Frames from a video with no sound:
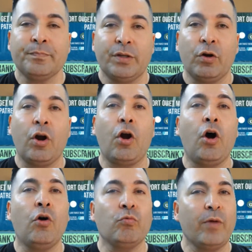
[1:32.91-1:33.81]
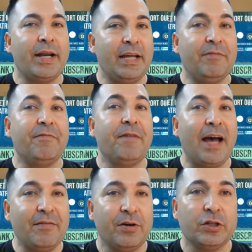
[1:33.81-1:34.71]
There are already
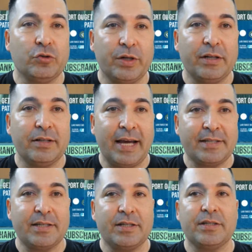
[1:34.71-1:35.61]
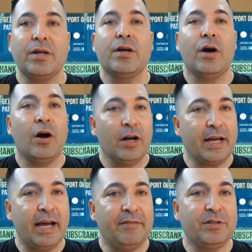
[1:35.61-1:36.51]
500 classes
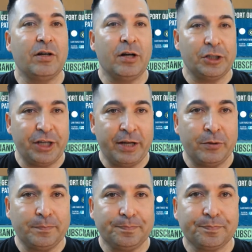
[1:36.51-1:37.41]
archived on our channel.